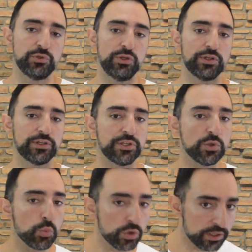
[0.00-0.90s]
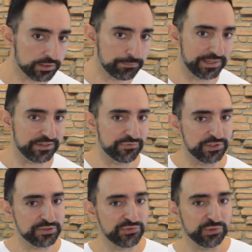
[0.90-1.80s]
You learn a new word, but the
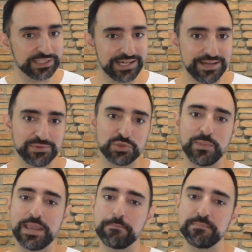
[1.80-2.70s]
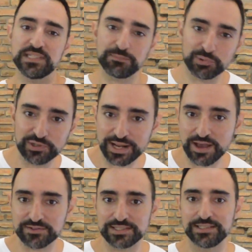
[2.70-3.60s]
first few times you may
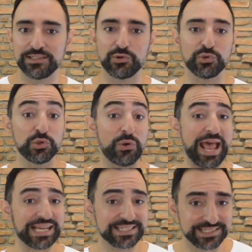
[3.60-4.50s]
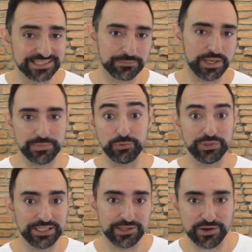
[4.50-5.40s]
mispronounce it, or your accent may be really